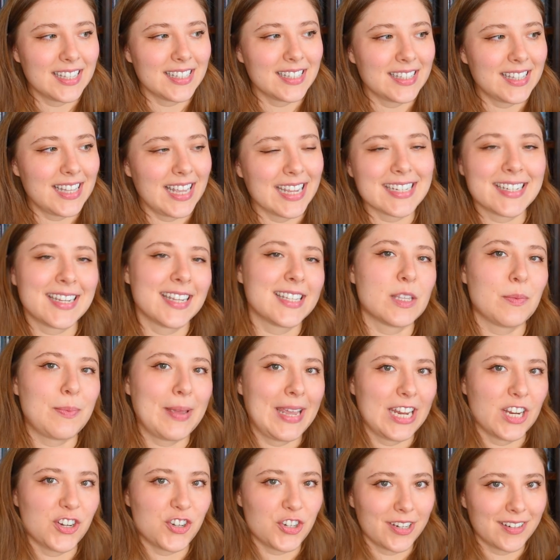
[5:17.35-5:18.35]
the
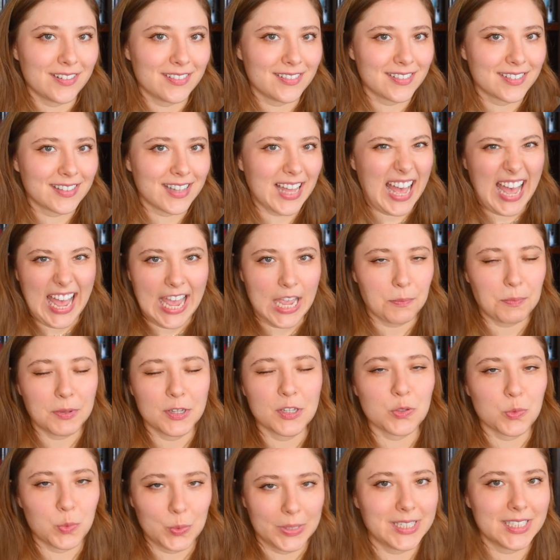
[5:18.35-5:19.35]
anticipation, the hype
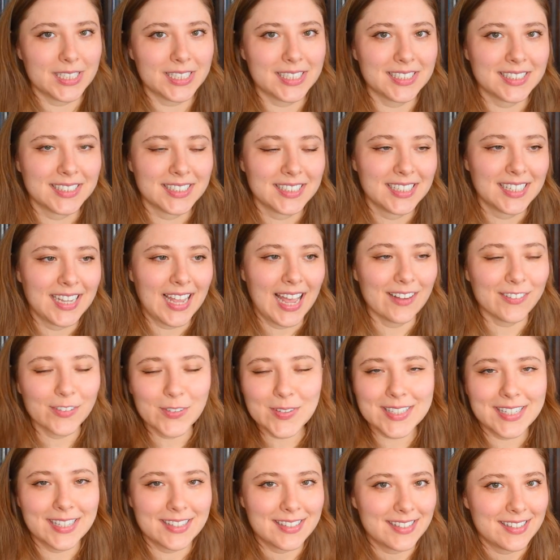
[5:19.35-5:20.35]
is real.
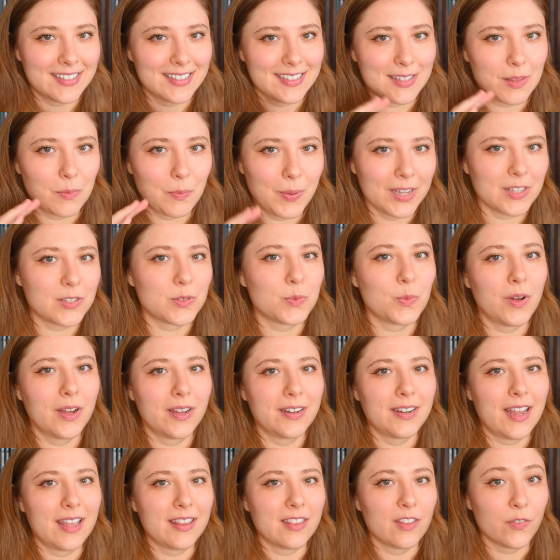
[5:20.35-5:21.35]
Everyone says this is the best
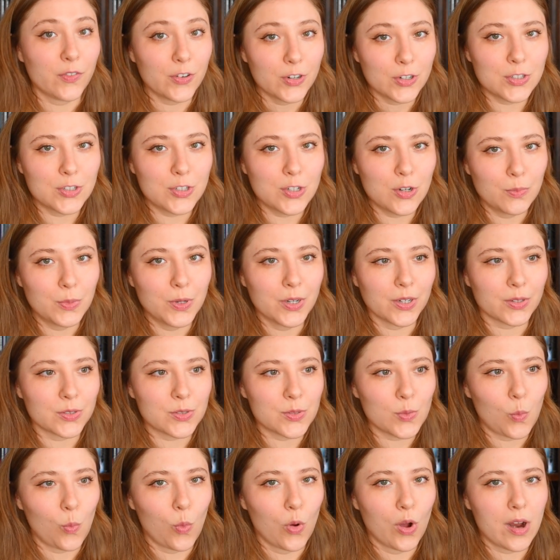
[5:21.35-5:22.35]
one, and the first two
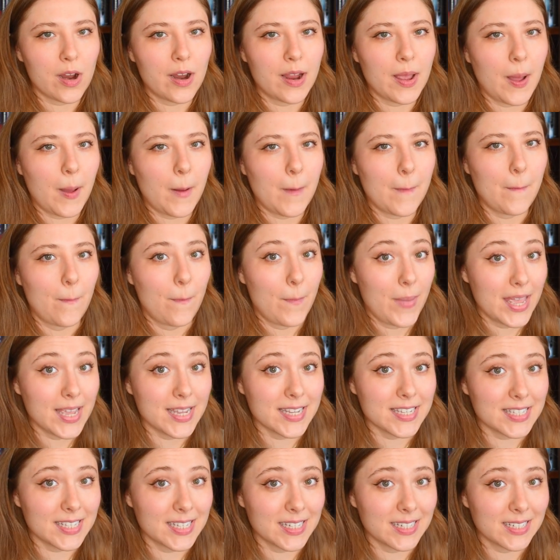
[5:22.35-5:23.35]
books were
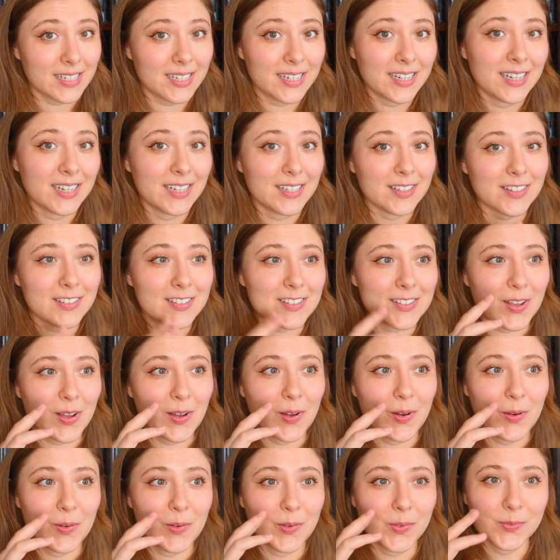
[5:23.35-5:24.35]
amazing.
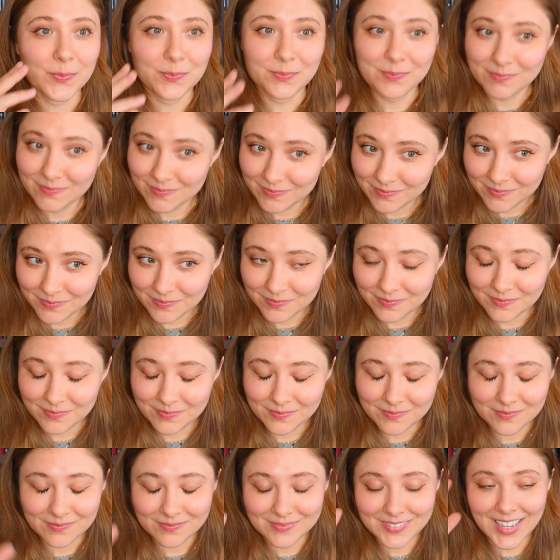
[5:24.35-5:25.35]
So
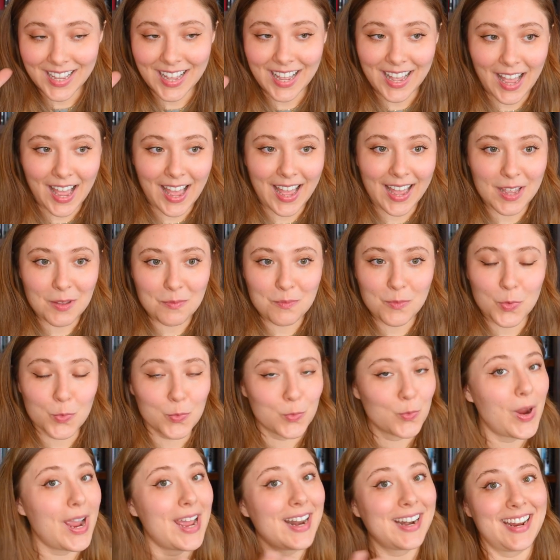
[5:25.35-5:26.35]
I'm
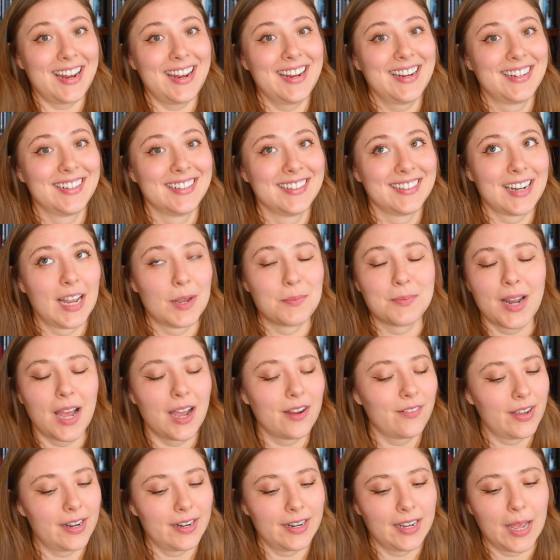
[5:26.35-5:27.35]
ready. I'm
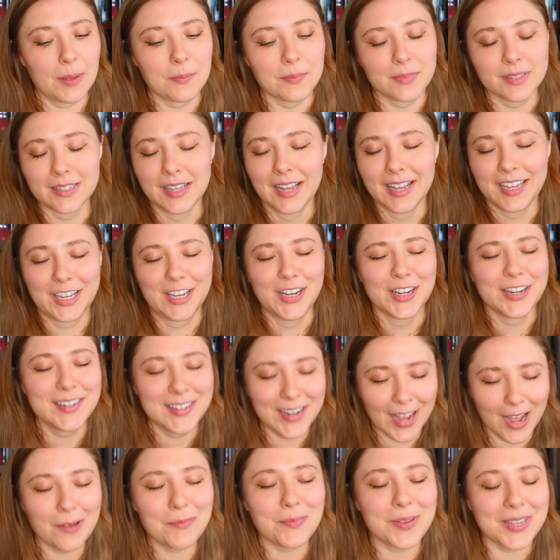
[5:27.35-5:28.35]
not ready. I could
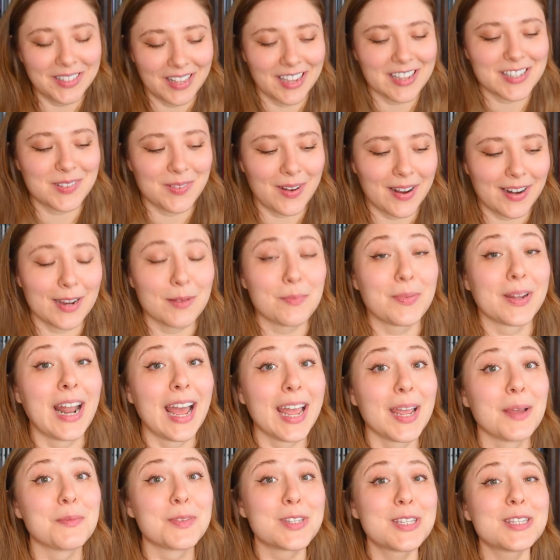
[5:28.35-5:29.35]
not be less ready, but
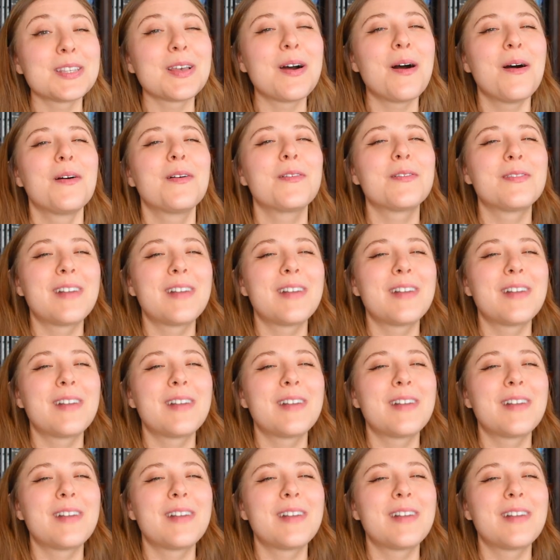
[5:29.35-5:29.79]
I am so